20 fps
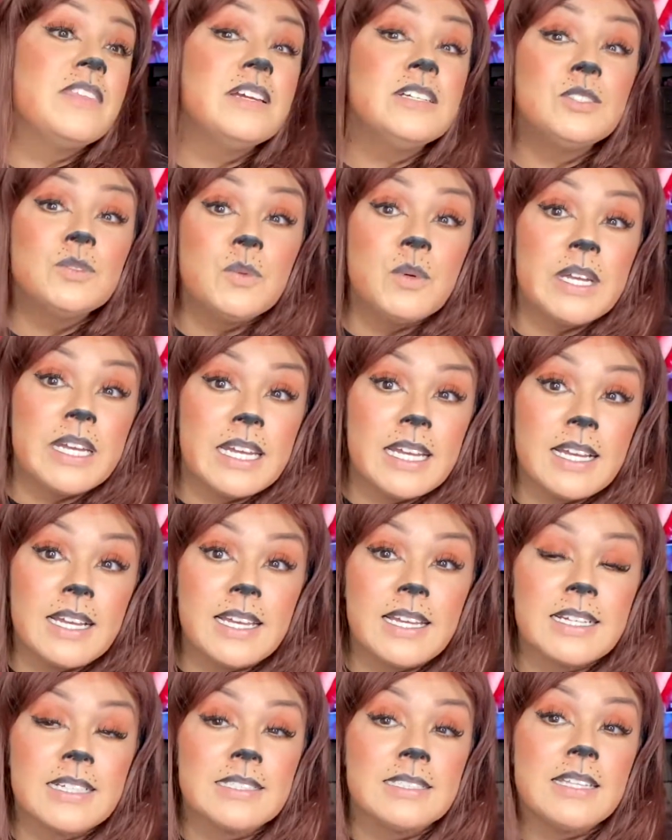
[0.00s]
This
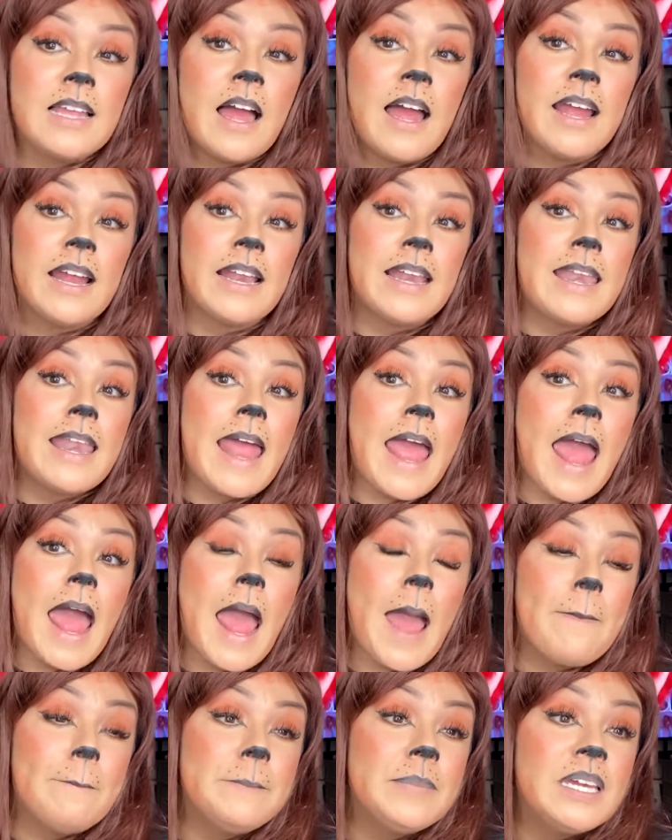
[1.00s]
wig is like
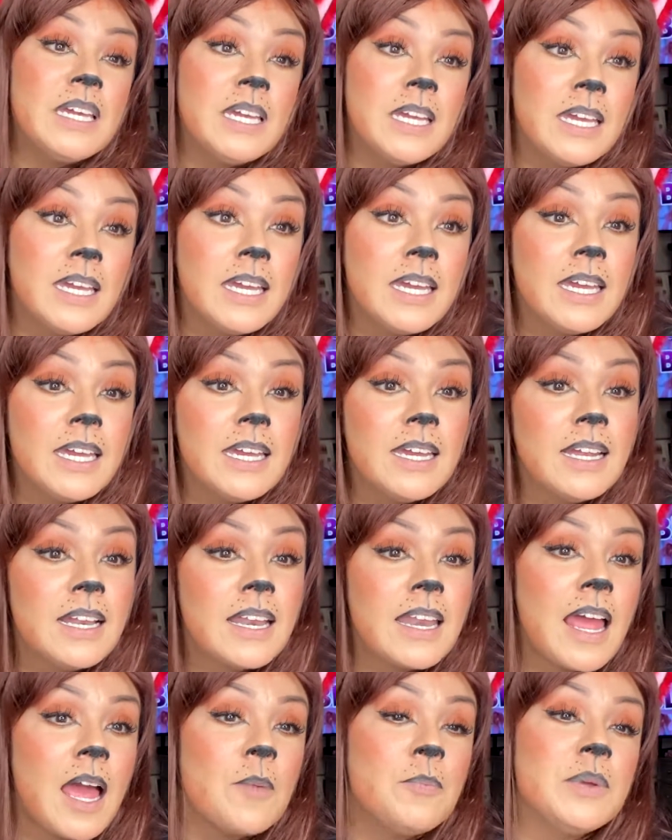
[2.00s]
nappy,
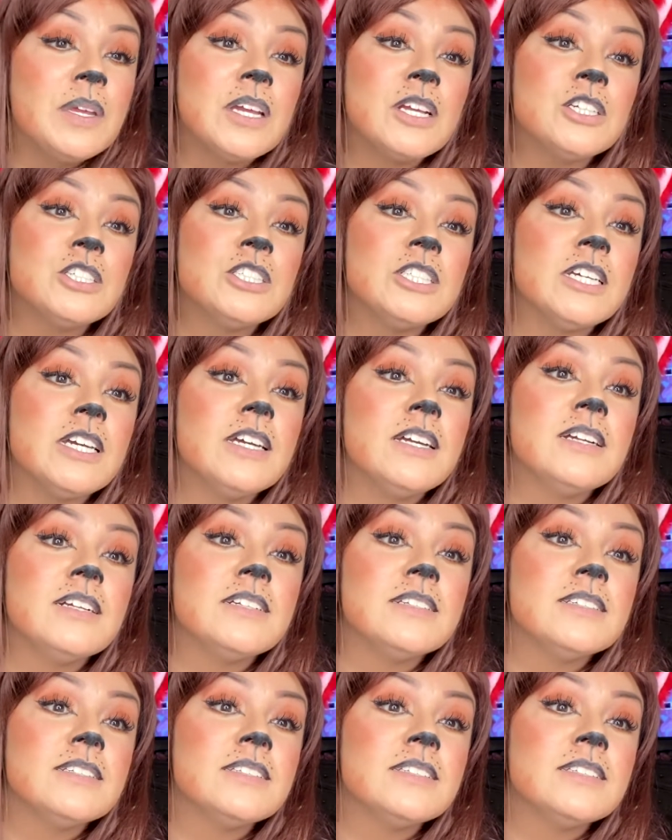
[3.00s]
nappy as shit.